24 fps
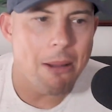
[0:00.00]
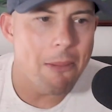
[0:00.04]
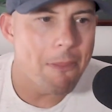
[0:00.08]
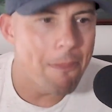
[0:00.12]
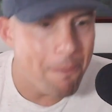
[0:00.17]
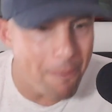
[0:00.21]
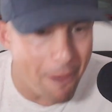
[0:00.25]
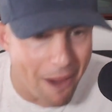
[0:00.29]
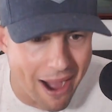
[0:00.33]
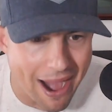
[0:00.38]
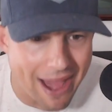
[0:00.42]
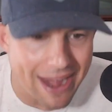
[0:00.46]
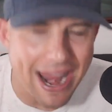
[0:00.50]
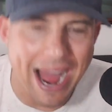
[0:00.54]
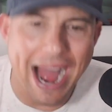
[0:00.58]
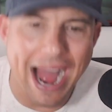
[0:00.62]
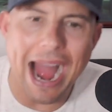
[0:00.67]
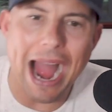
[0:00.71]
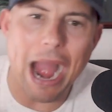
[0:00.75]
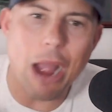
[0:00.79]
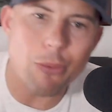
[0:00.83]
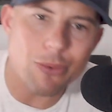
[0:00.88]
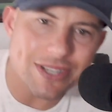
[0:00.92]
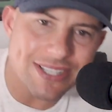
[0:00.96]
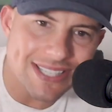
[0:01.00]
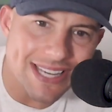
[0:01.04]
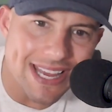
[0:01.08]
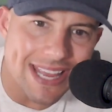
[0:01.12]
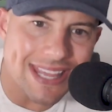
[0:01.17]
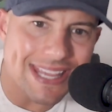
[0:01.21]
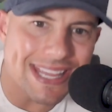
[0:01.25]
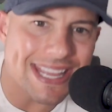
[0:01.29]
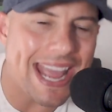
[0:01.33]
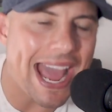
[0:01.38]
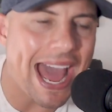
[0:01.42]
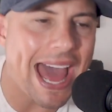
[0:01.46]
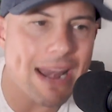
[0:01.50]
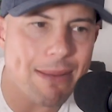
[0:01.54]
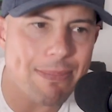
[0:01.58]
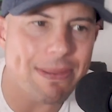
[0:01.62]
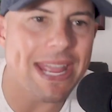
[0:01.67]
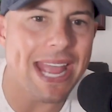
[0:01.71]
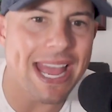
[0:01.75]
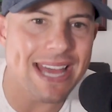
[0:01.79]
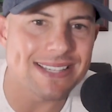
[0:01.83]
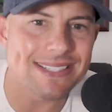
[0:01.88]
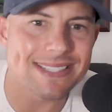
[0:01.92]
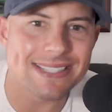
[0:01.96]
but I would say you got to
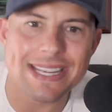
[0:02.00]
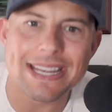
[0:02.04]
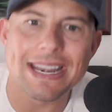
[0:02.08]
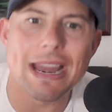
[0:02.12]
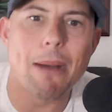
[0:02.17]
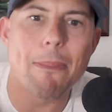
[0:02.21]
be hesitant